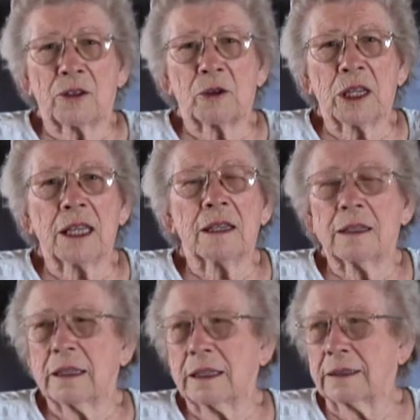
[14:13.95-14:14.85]
three
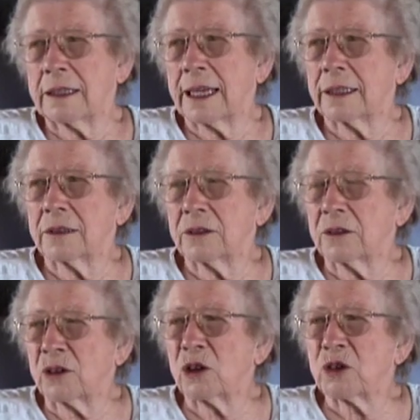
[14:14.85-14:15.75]
uh, like
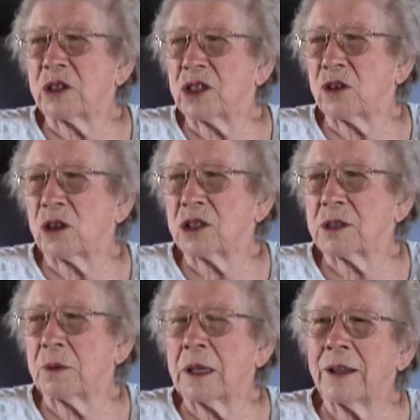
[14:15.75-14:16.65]
grocery
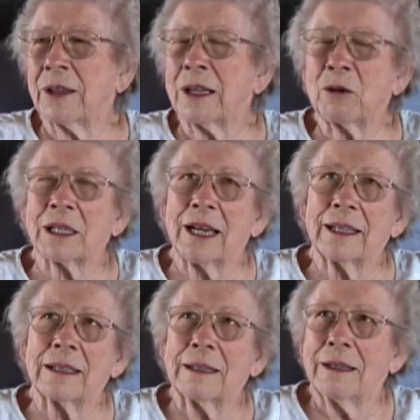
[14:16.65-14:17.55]
stores they were
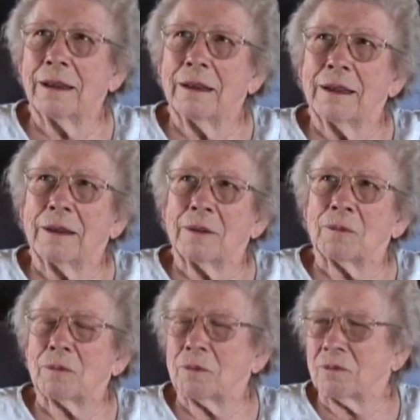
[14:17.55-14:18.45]
kind of
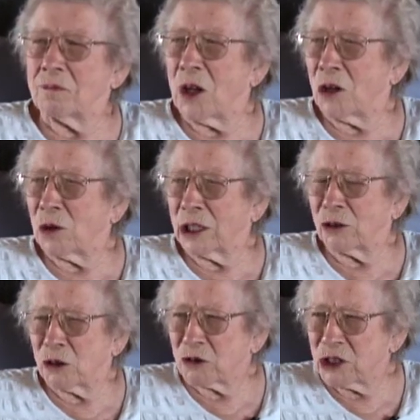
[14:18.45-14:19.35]
not only
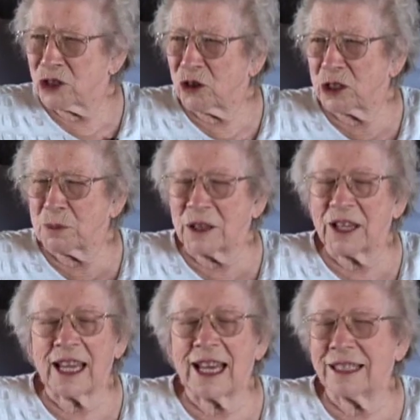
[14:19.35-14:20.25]
grocery stores but
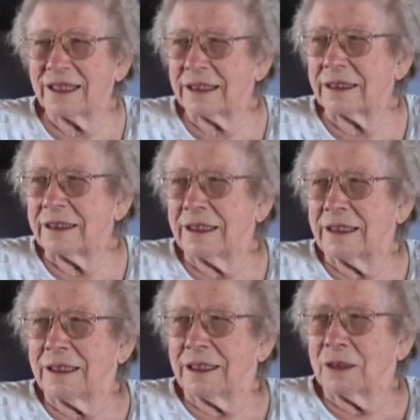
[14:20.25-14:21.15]
they had
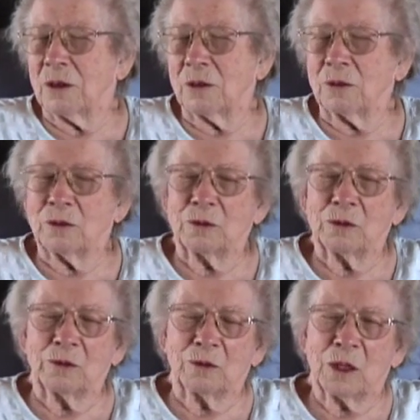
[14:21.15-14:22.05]

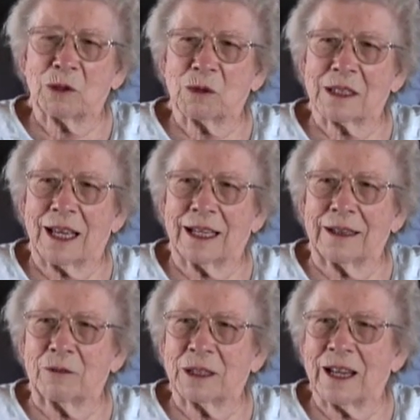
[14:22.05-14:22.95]
one was
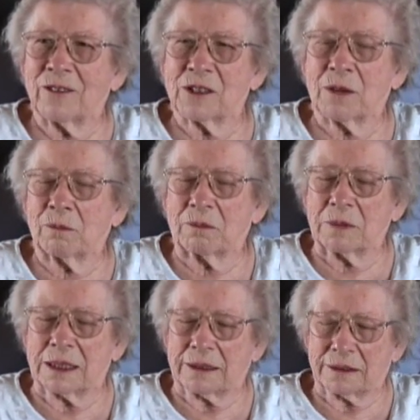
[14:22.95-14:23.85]
like would have
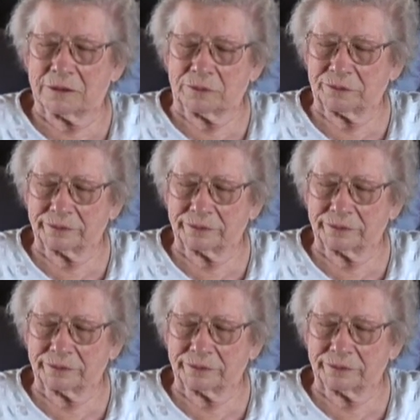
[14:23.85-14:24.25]
some uh,